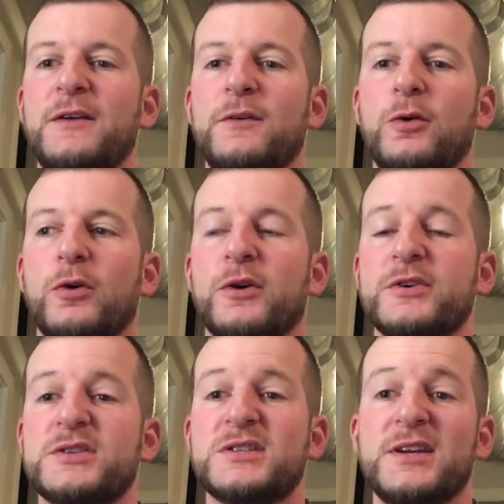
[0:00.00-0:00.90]
or
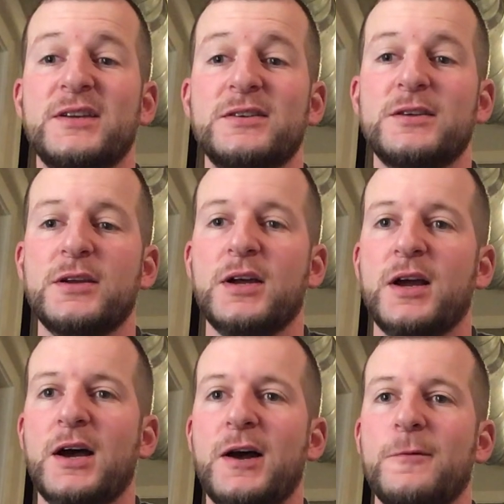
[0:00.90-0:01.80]
send
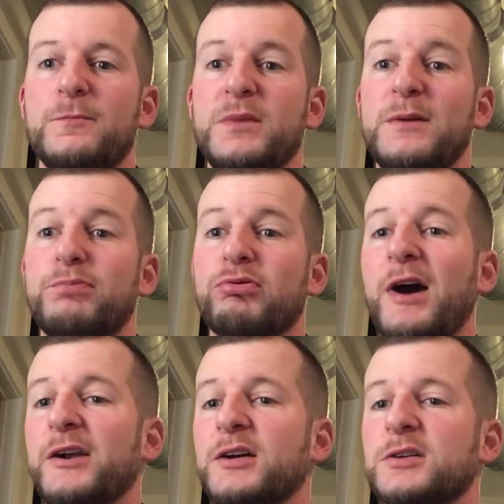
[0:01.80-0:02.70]
me
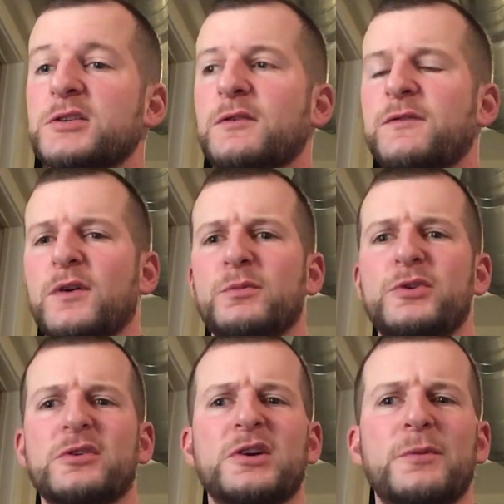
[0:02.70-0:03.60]
products from
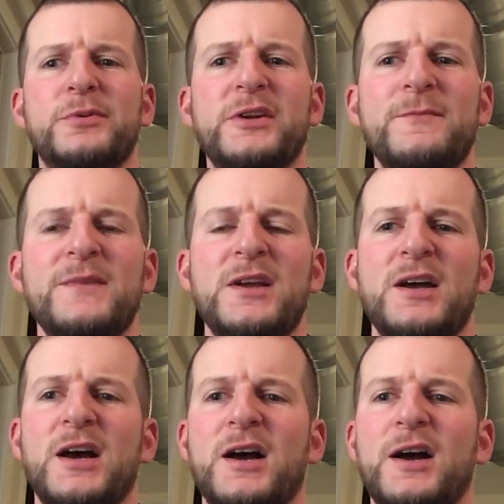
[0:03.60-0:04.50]
your company
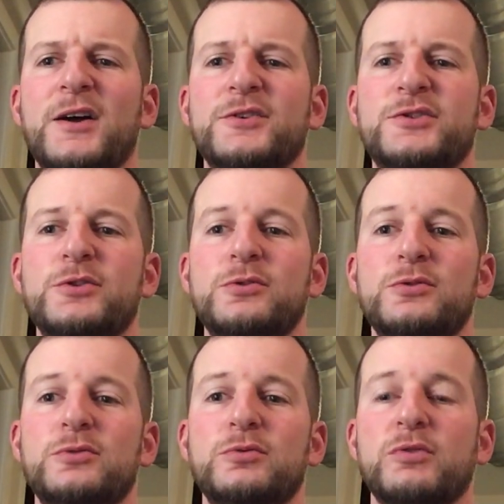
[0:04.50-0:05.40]

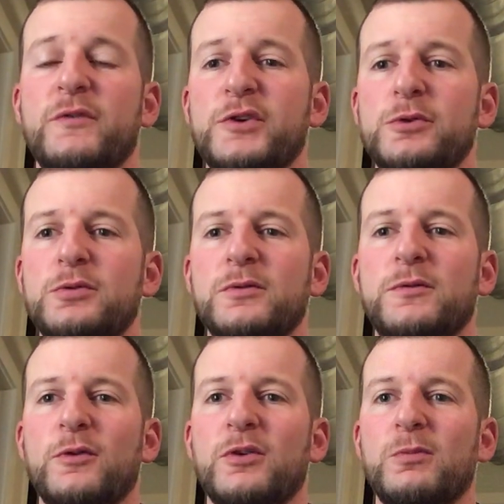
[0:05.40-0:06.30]
to review
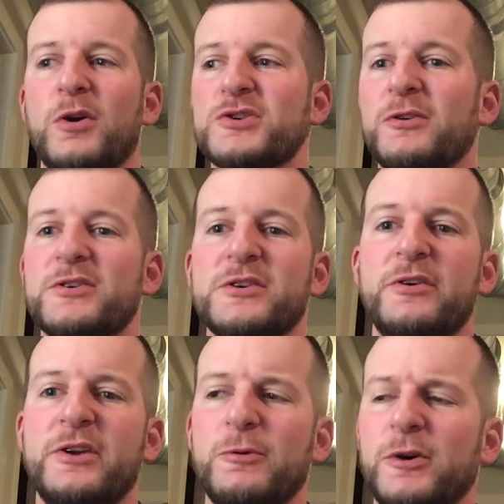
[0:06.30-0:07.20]
for Martial Arts
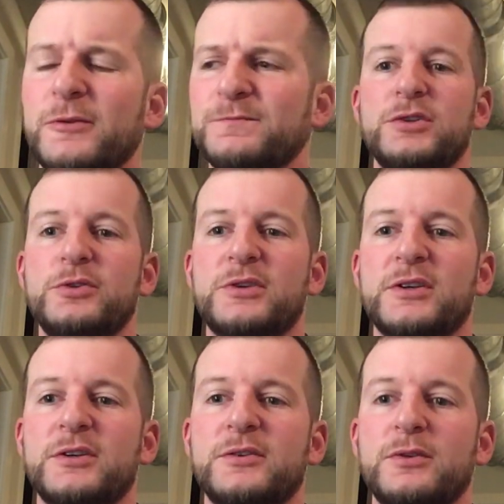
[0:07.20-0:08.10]
Internet Network.
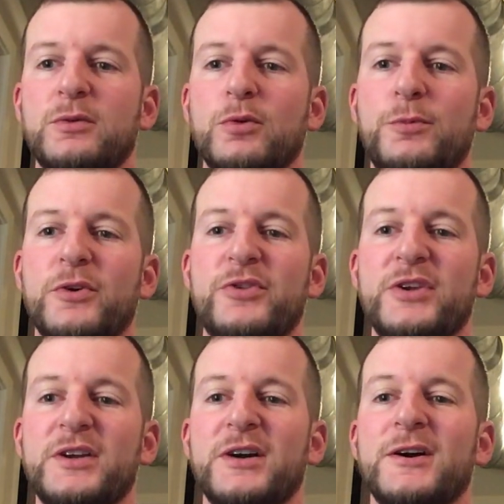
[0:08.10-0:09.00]
We'll put
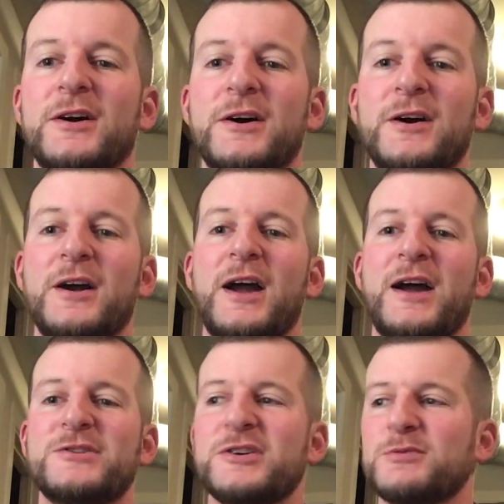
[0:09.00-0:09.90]
the
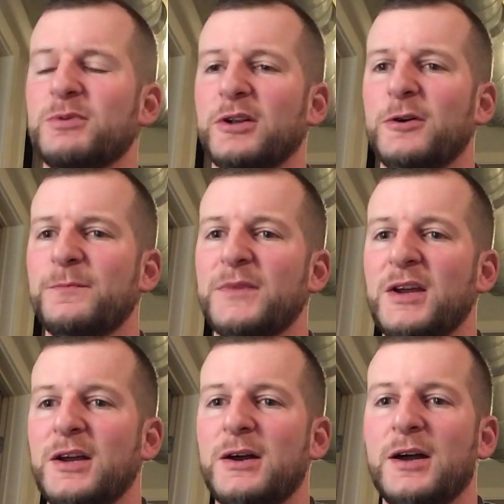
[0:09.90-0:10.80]
address below
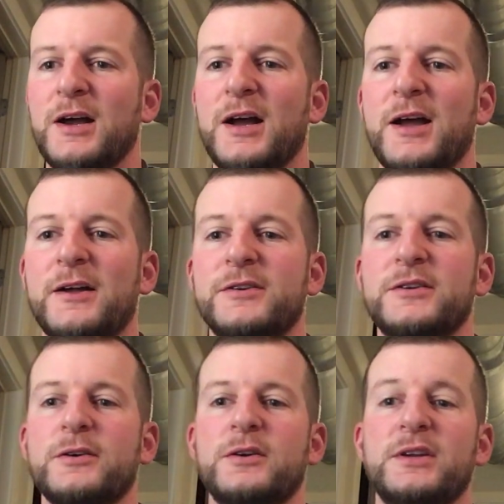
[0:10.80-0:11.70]
and
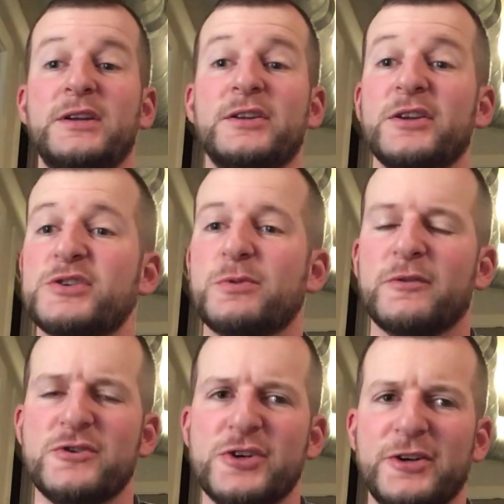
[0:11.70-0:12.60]
in Lynchburg,
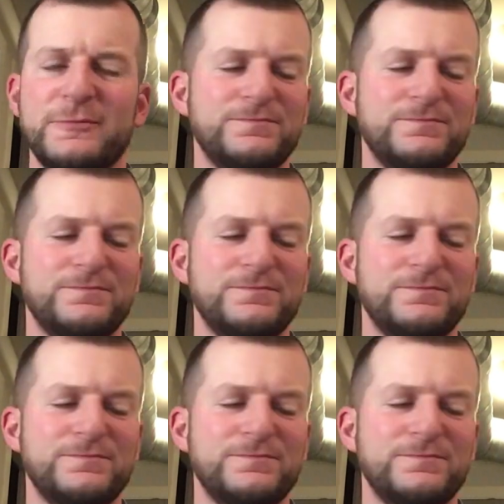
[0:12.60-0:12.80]
Virginia.